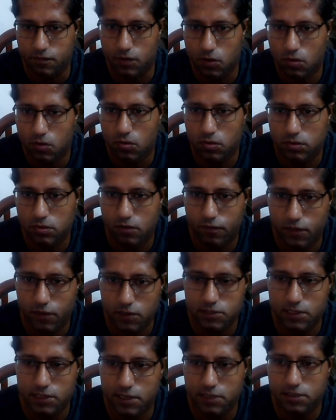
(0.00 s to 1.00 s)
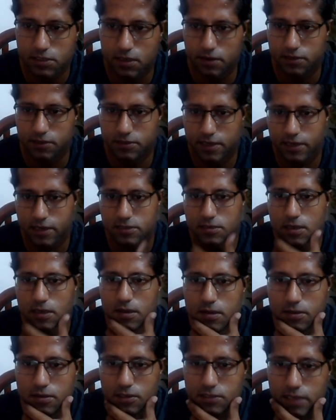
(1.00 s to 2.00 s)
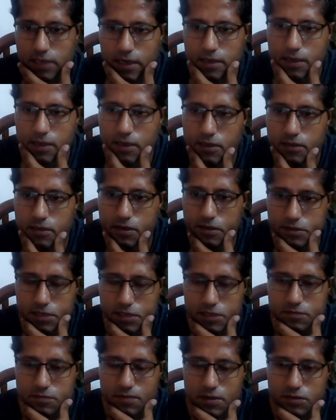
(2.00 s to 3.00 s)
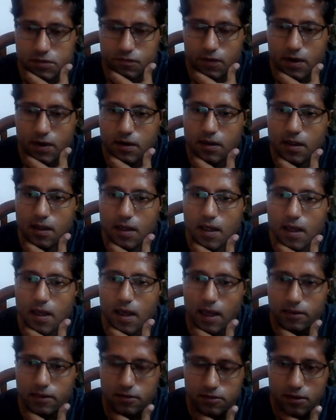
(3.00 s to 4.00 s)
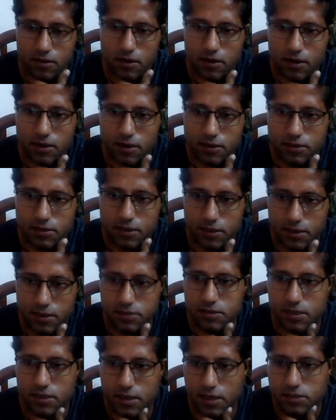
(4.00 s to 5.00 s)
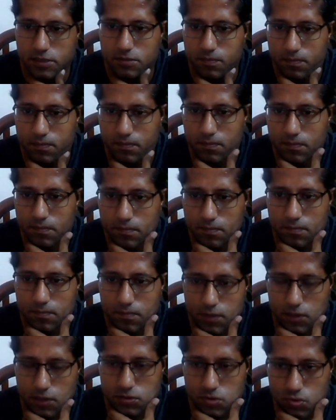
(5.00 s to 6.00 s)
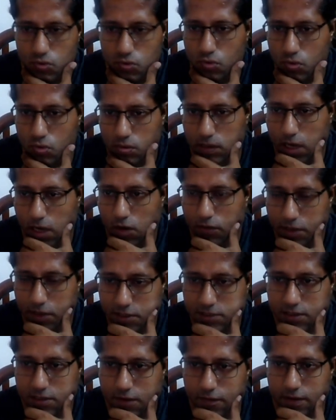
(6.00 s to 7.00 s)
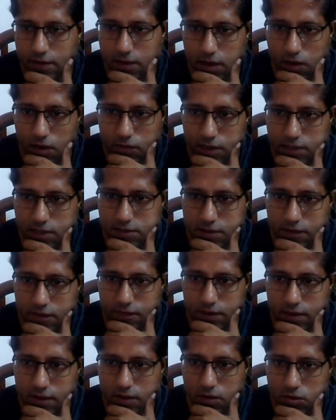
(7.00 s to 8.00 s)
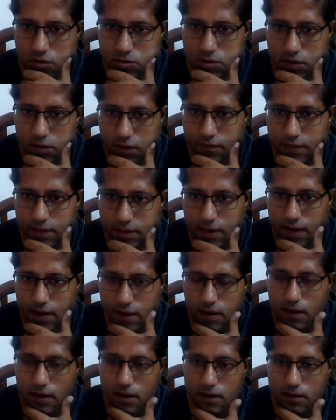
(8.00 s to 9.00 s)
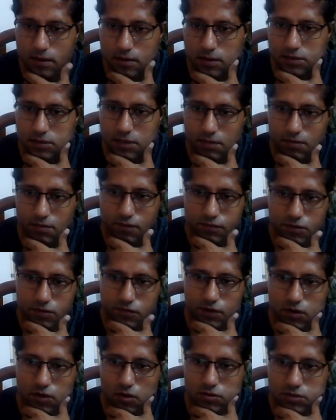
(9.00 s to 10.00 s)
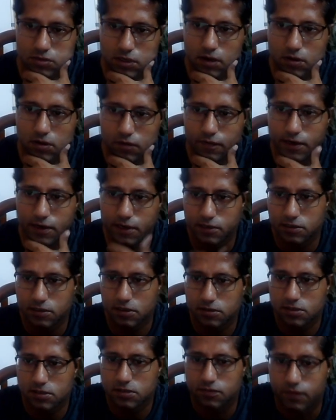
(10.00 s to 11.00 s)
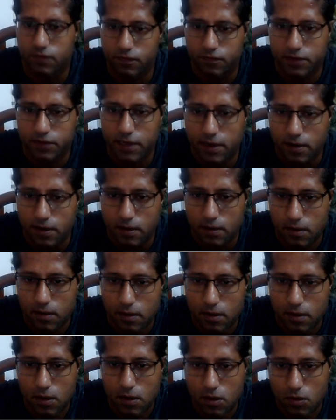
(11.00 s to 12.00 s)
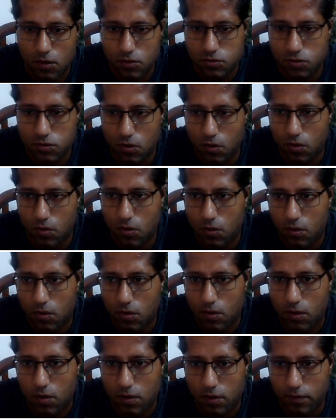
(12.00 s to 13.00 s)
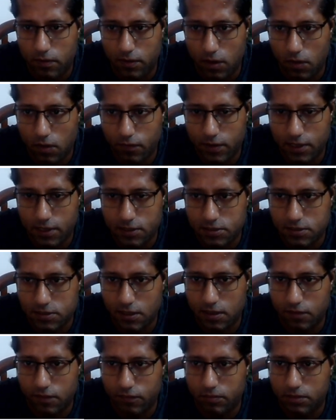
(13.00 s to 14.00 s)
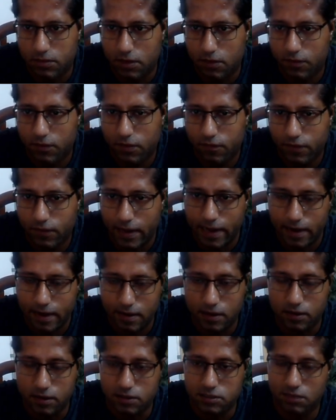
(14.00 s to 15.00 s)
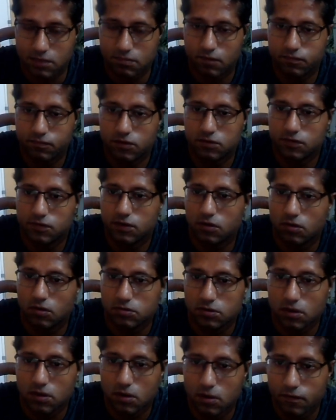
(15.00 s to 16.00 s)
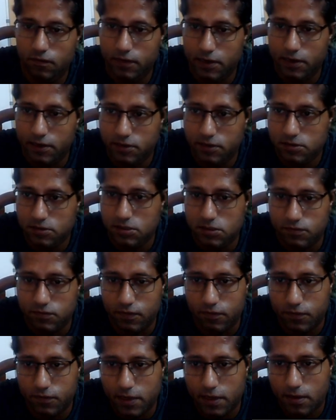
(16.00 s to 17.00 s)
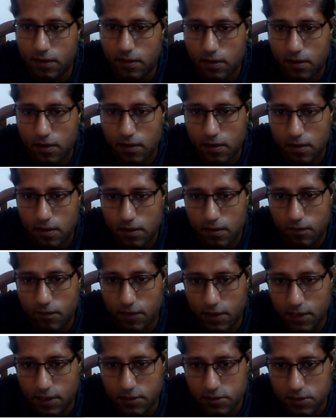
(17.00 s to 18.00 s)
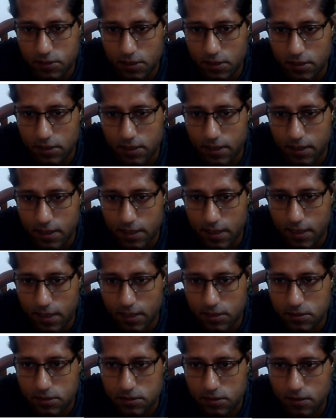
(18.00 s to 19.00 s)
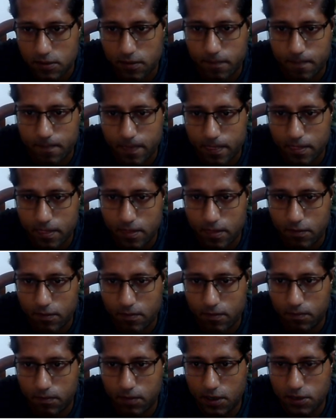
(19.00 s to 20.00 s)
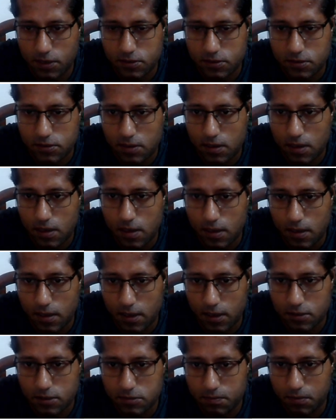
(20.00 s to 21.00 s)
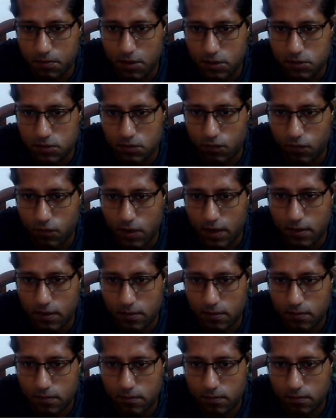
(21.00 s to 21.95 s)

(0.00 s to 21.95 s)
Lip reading: know the first integer is x, the second integer is x plus 1, and the third integer is x plus 2. Now it has given that the sum of the three consecutive integers is 15. So now we can say, from the given fact that the sum of the three consecutive integers is 15, we can say that x plus 1